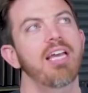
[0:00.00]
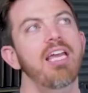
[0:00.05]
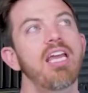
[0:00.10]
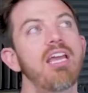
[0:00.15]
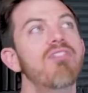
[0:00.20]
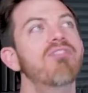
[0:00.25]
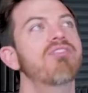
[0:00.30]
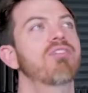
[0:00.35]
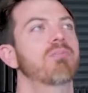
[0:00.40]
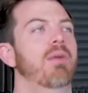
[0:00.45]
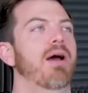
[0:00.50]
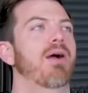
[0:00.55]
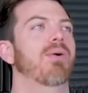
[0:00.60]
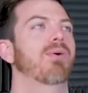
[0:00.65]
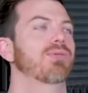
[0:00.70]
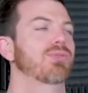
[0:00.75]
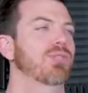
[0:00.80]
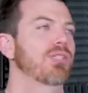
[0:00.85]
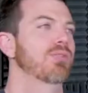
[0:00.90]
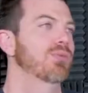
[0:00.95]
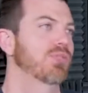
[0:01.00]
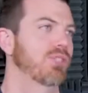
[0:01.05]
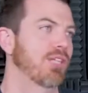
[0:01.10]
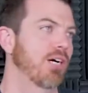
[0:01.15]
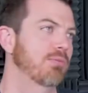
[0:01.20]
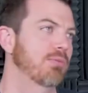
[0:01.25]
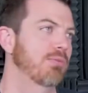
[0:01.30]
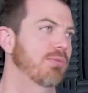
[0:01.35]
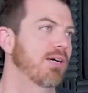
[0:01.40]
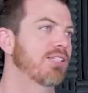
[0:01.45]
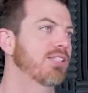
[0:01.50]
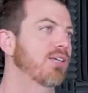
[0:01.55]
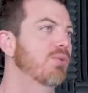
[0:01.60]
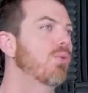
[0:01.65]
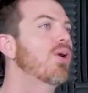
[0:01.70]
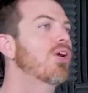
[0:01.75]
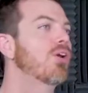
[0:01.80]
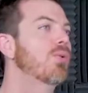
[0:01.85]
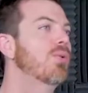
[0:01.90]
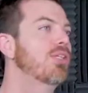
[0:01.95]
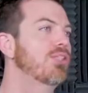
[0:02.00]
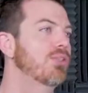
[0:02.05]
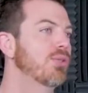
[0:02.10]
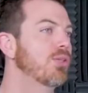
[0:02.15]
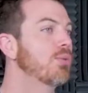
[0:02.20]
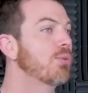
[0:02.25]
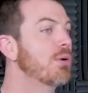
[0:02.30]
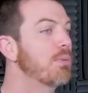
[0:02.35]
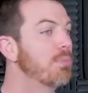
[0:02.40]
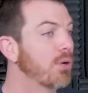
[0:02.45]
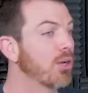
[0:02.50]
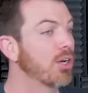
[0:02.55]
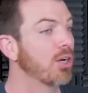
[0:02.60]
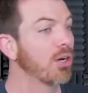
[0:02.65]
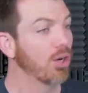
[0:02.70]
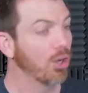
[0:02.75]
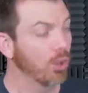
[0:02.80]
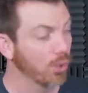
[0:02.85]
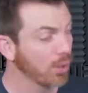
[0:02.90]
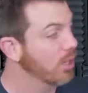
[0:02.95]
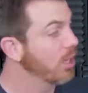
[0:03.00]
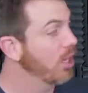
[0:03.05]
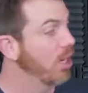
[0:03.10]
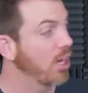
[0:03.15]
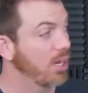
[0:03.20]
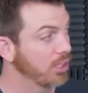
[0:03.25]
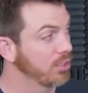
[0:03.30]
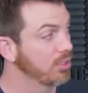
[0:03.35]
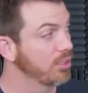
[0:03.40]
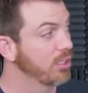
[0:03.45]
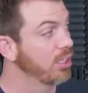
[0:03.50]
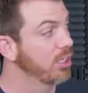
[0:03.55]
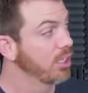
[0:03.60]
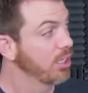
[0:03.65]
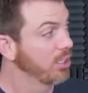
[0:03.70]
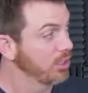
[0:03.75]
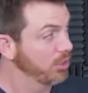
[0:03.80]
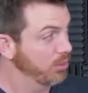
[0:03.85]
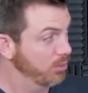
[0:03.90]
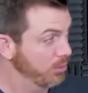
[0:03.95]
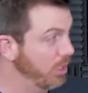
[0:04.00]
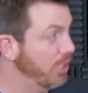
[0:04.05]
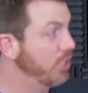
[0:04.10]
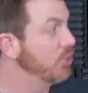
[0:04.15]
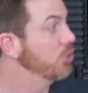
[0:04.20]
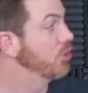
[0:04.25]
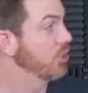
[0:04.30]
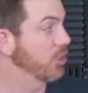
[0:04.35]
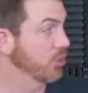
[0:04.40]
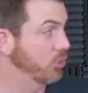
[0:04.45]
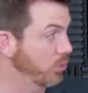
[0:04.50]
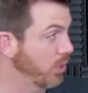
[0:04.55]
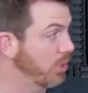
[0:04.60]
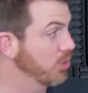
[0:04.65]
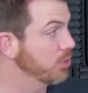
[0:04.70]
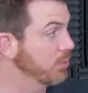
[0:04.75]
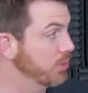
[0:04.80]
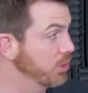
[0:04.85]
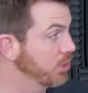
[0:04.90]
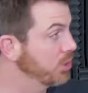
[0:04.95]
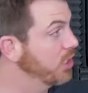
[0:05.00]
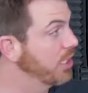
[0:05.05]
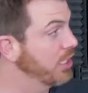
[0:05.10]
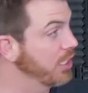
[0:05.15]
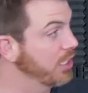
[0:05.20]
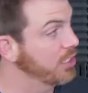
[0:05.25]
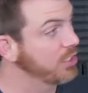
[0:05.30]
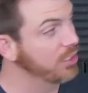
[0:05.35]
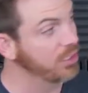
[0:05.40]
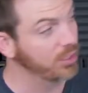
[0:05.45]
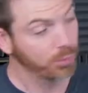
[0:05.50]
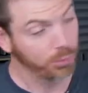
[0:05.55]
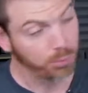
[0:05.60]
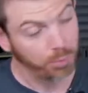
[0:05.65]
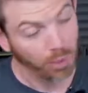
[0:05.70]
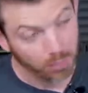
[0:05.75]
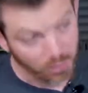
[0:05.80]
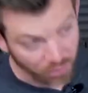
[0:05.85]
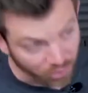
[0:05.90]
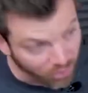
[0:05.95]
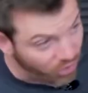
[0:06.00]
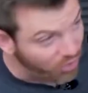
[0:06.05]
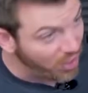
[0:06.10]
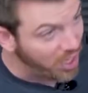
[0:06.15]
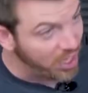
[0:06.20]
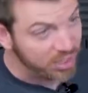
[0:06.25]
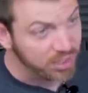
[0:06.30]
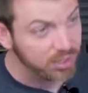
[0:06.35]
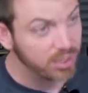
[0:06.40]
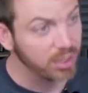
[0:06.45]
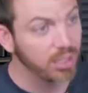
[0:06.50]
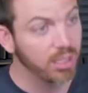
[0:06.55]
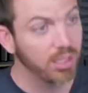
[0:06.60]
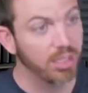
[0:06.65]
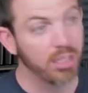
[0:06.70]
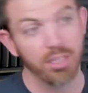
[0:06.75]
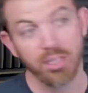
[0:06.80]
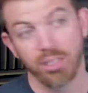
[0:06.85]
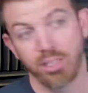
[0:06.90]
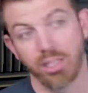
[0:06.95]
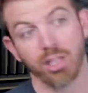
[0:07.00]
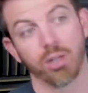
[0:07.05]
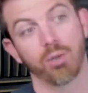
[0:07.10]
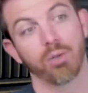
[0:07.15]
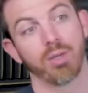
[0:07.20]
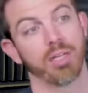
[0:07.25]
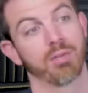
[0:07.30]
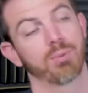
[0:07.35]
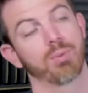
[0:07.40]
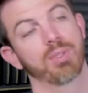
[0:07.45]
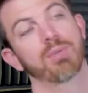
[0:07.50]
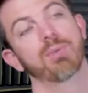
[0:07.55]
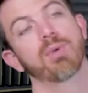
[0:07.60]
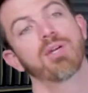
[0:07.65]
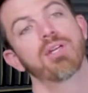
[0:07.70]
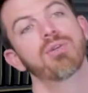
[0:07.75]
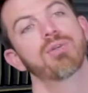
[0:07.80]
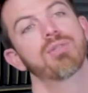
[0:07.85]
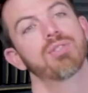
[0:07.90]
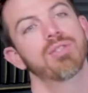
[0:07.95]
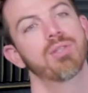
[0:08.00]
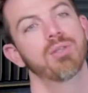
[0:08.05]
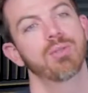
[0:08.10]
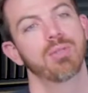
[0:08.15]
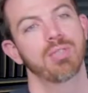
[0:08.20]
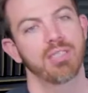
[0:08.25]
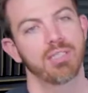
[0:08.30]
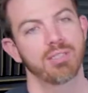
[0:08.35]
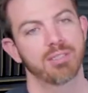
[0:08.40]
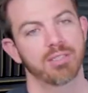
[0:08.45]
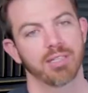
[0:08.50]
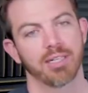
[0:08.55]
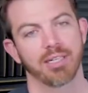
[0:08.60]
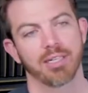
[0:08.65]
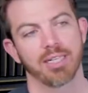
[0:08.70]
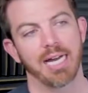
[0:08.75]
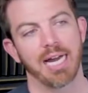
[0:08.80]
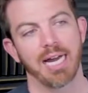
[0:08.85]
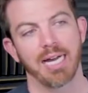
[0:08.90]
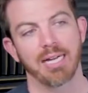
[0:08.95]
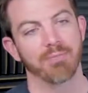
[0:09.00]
If the powertrain was compromised, like what could we do? Could we put a Huracan engine and transmission in it? It would probably fit. Like what do you do? And he's like,